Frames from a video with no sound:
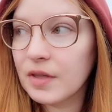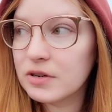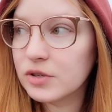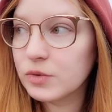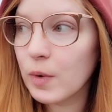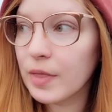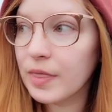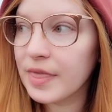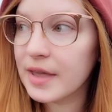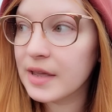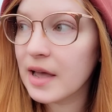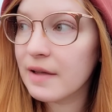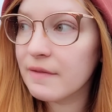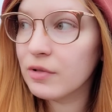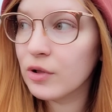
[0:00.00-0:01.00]
There's one
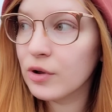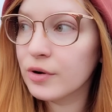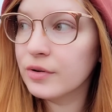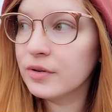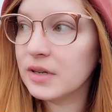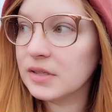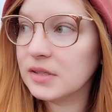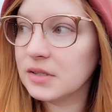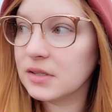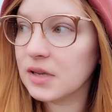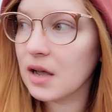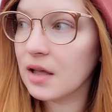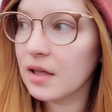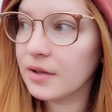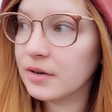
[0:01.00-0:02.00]
thing I've learned, it's
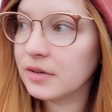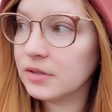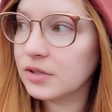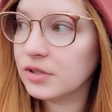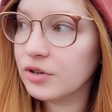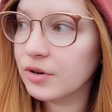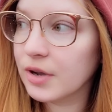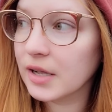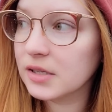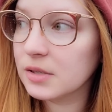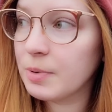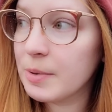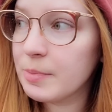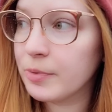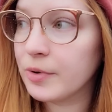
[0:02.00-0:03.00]
there's two kinds
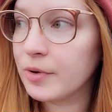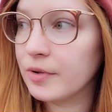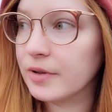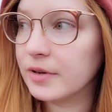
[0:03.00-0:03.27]
of people.